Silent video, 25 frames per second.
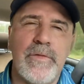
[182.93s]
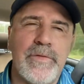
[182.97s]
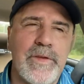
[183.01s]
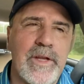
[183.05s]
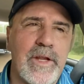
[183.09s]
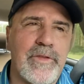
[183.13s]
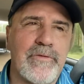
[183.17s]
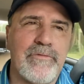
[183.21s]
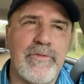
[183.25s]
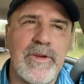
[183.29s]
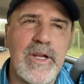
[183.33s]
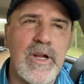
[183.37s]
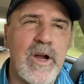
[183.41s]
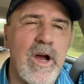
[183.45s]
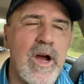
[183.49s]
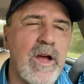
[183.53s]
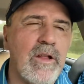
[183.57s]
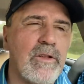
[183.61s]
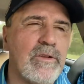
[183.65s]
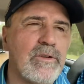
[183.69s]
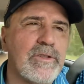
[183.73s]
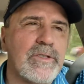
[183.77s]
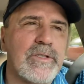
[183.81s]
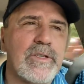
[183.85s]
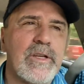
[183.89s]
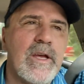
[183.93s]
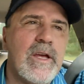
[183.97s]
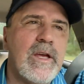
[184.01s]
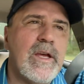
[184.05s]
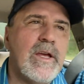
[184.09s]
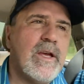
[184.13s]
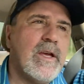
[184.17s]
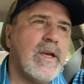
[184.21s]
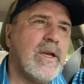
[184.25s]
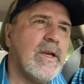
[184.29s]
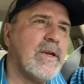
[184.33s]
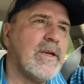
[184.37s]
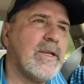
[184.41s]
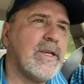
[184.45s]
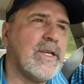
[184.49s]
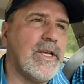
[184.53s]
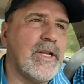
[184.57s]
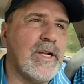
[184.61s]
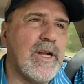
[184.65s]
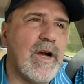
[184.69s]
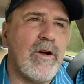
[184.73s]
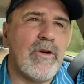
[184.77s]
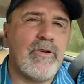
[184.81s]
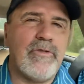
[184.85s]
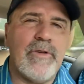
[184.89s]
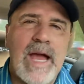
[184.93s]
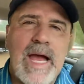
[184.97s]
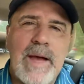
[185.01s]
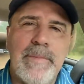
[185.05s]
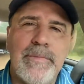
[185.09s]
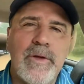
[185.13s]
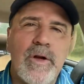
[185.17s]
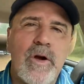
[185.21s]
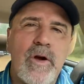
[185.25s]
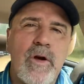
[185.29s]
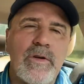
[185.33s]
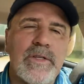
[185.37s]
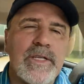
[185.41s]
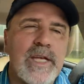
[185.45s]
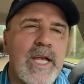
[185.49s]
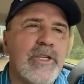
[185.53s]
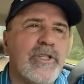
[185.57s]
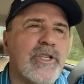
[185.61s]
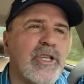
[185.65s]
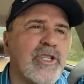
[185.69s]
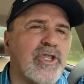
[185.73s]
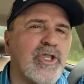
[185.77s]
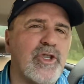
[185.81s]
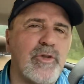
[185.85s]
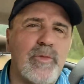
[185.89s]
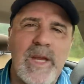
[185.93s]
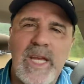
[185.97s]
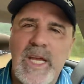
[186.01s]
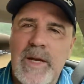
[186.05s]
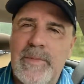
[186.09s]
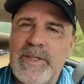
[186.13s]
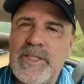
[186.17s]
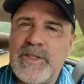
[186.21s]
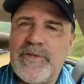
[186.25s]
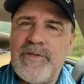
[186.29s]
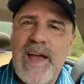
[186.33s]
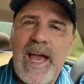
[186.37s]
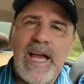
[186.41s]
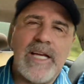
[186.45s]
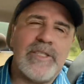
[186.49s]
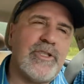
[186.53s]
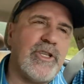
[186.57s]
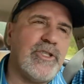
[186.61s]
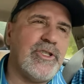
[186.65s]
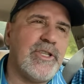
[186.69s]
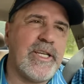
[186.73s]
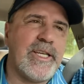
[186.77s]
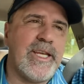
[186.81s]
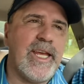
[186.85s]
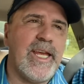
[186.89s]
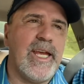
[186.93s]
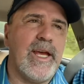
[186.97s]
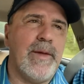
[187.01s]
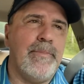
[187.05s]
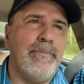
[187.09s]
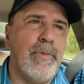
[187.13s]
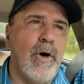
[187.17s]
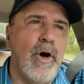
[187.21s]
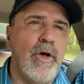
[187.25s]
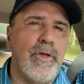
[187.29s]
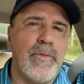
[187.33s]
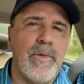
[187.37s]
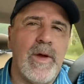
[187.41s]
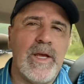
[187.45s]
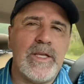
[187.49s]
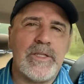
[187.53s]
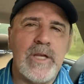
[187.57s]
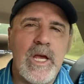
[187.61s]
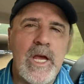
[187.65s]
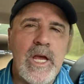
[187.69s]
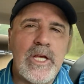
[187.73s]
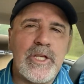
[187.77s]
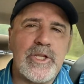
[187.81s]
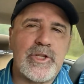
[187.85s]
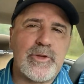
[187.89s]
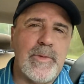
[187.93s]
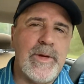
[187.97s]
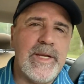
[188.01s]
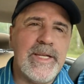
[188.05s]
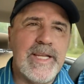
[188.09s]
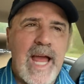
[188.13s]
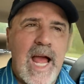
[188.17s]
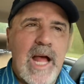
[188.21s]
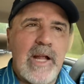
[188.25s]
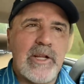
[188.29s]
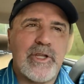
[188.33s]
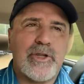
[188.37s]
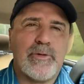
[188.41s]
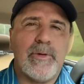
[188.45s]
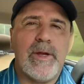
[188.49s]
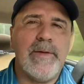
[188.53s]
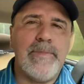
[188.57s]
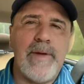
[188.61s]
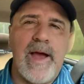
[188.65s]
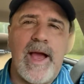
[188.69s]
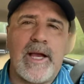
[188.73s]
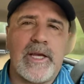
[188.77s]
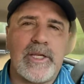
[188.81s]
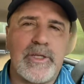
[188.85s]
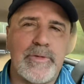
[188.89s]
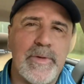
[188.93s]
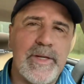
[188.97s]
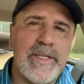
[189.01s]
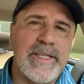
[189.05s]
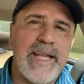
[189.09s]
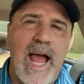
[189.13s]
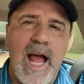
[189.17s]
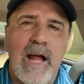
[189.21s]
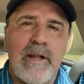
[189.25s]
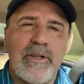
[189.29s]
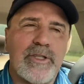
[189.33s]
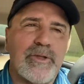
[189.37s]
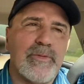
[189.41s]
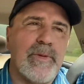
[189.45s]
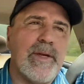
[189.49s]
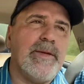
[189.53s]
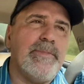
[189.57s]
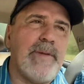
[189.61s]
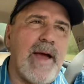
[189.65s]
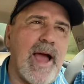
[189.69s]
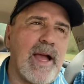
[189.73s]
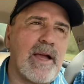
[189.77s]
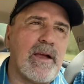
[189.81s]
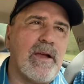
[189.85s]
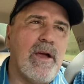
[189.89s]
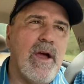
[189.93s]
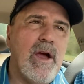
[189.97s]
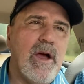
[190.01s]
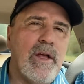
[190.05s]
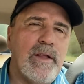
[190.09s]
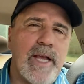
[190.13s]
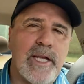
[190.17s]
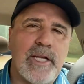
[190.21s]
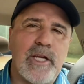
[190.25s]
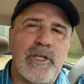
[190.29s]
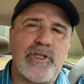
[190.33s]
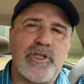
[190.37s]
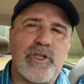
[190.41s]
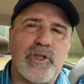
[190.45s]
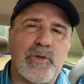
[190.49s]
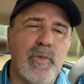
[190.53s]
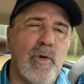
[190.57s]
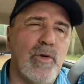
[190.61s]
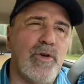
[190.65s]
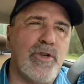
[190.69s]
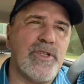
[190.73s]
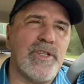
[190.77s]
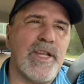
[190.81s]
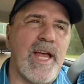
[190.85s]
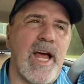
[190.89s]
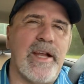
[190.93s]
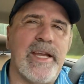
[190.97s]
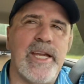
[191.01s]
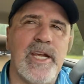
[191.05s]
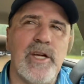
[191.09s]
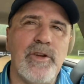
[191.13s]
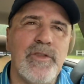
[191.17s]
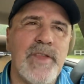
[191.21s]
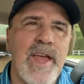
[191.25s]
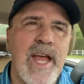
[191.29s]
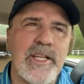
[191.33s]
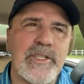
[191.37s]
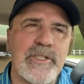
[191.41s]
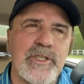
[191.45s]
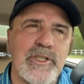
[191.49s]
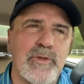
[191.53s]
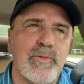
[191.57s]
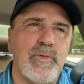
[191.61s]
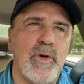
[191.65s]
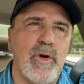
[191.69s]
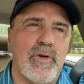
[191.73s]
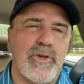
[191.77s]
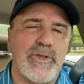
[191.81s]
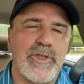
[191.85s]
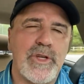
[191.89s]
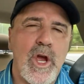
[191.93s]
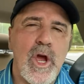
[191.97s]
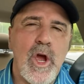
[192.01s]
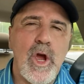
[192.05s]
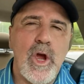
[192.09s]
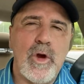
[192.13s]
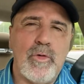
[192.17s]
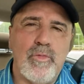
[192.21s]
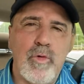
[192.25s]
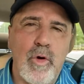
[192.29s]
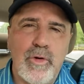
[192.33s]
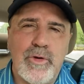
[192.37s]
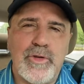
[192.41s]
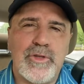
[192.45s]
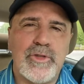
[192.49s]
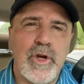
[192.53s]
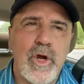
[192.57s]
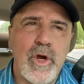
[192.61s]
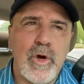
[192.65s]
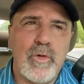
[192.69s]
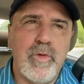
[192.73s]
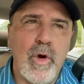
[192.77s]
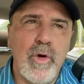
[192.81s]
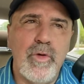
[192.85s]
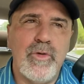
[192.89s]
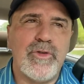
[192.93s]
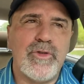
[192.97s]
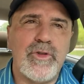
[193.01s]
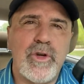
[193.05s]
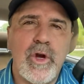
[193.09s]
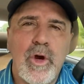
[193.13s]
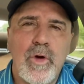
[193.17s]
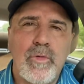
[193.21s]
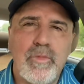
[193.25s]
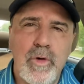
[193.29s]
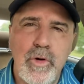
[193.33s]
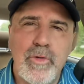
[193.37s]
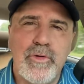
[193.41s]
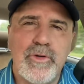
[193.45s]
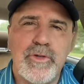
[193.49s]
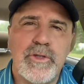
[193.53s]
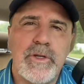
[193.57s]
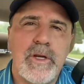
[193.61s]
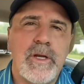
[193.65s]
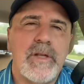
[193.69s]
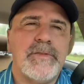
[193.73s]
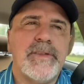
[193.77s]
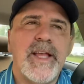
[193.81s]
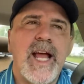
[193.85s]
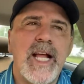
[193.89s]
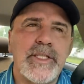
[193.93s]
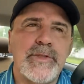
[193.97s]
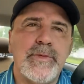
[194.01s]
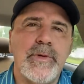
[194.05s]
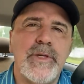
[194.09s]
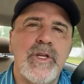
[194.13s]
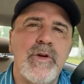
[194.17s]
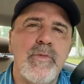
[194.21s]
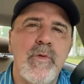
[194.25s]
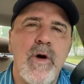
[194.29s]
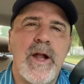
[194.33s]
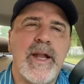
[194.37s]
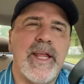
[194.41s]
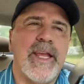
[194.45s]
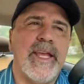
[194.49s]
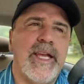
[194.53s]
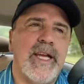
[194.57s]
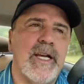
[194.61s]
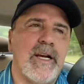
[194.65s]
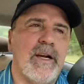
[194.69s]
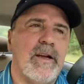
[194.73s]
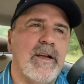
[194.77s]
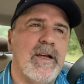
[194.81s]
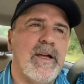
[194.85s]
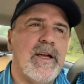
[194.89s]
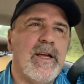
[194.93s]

They're $3. You know, grab those and just swing them as fast as you can, both ways. Swing down, swing back, swing down, swing back, like a swoosh sound. Hear that swoosh, whoosh, whoosh, whoosh. That's what you want to hear.